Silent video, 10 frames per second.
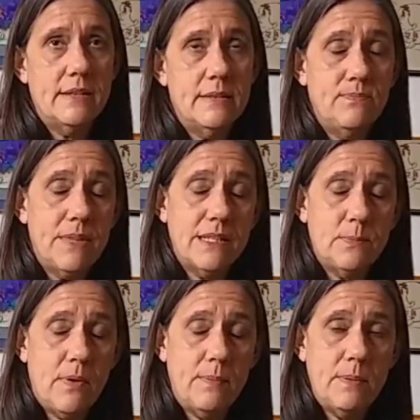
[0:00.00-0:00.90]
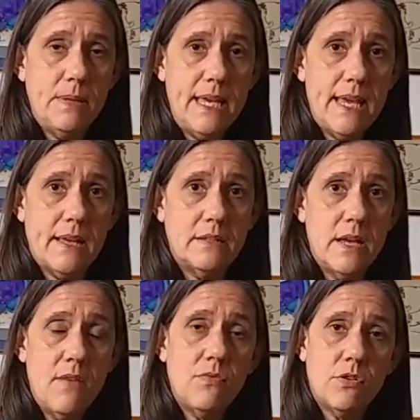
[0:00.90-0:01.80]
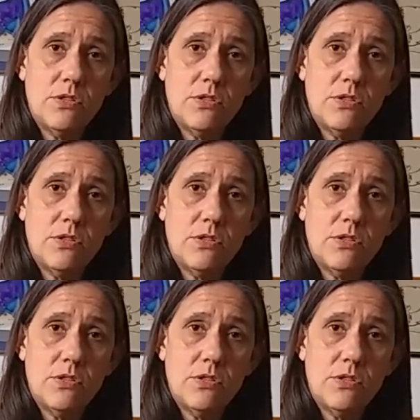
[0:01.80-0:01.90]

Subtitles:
And that's probably it.